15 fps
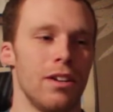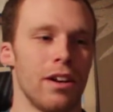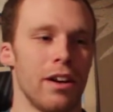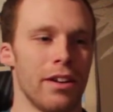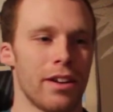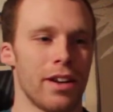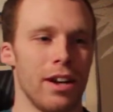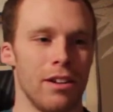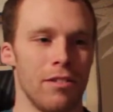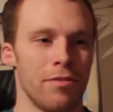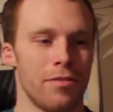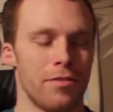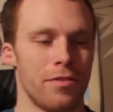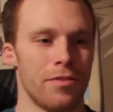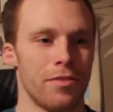and it kind
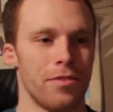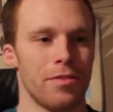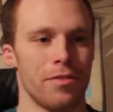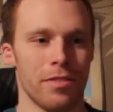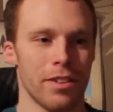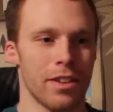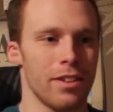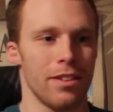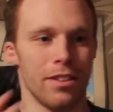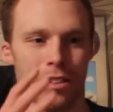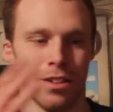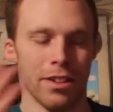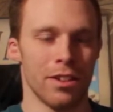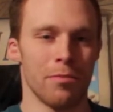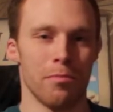of
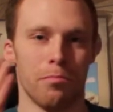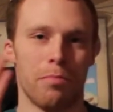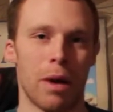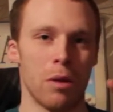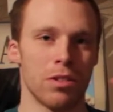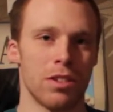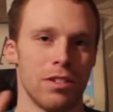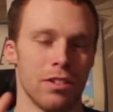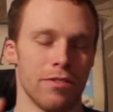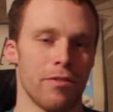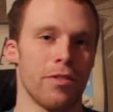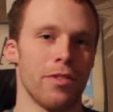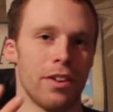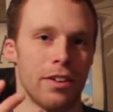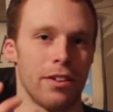bounces
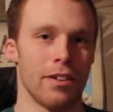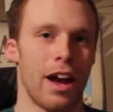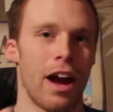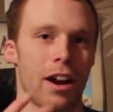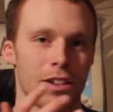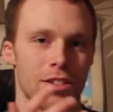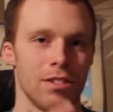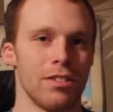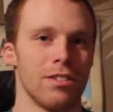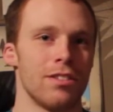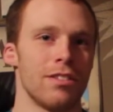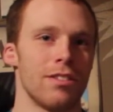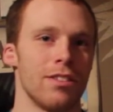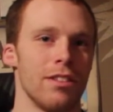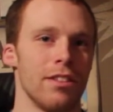off and
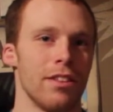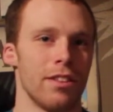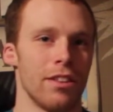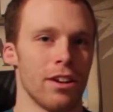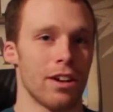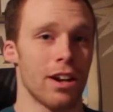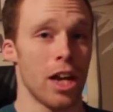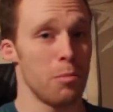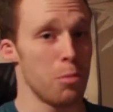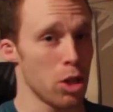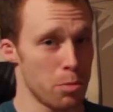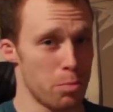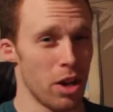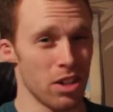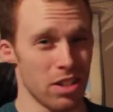accents the
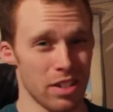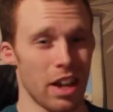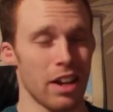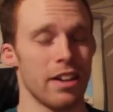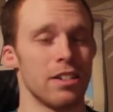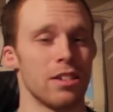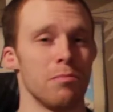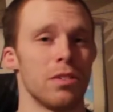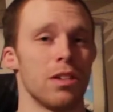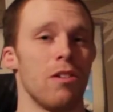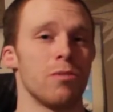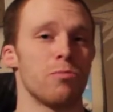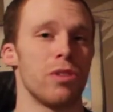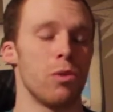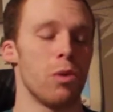Claymore's personalities
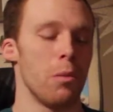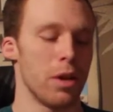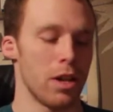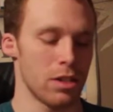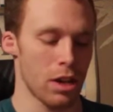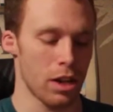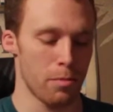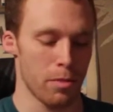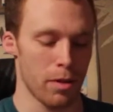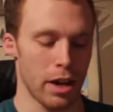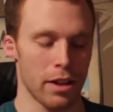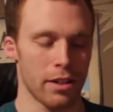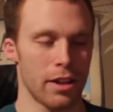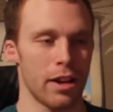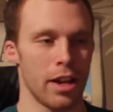themselves pretty well, because
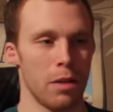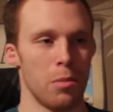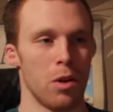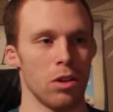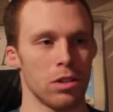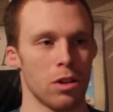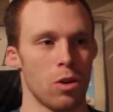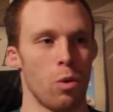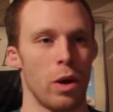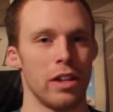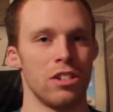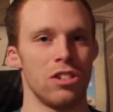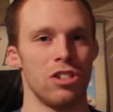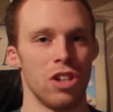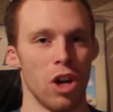the Claymores are
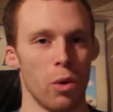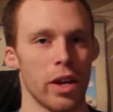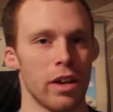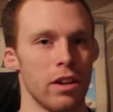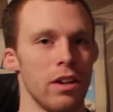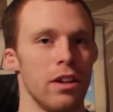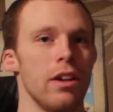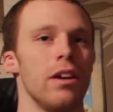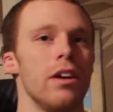quite stoic